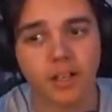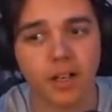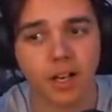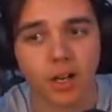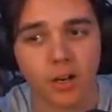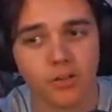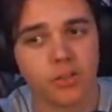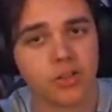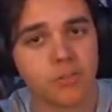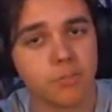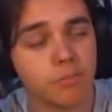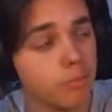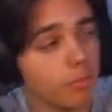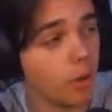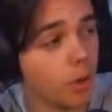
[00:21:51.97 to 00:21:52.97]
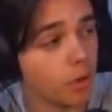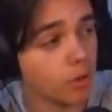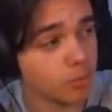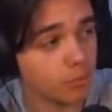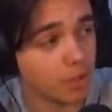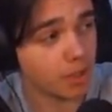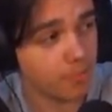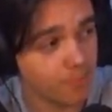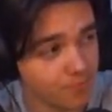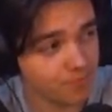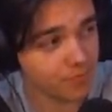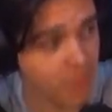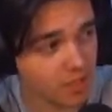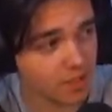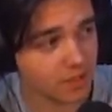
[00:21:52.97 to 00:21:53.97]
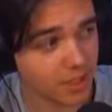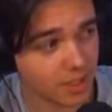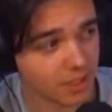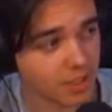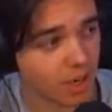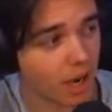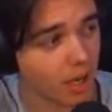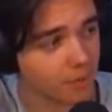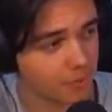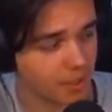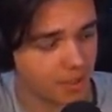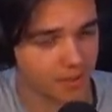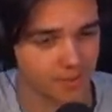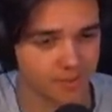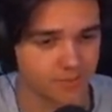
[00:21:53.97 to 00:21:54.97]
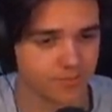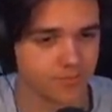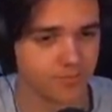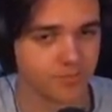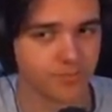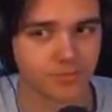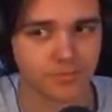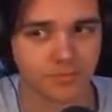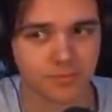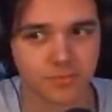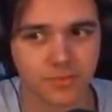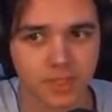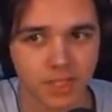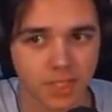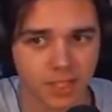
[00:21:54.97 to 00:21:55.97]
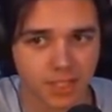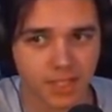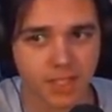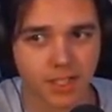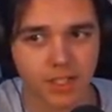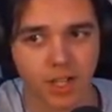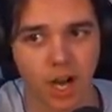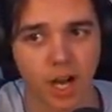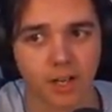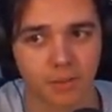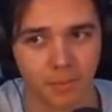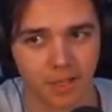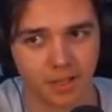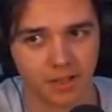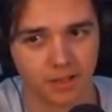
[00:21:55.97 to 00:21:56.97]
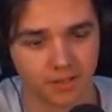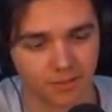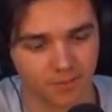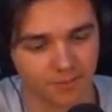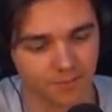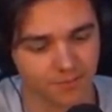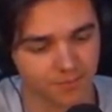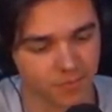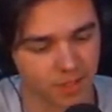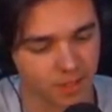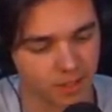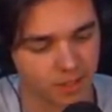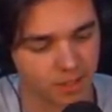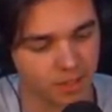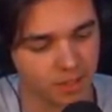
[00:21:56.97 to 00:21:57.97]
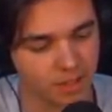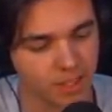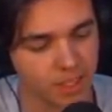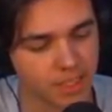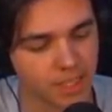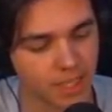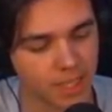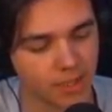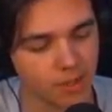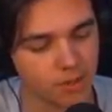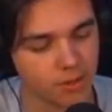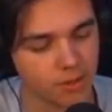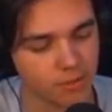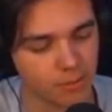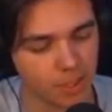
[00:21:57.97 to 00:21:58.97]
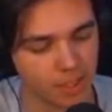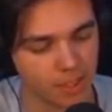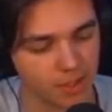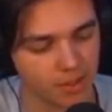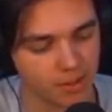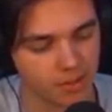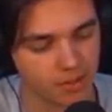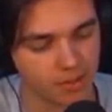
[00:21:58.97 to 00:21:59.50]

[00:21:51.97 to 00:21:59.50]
you know, just murdered me. He got me. He got me. He, he killed me.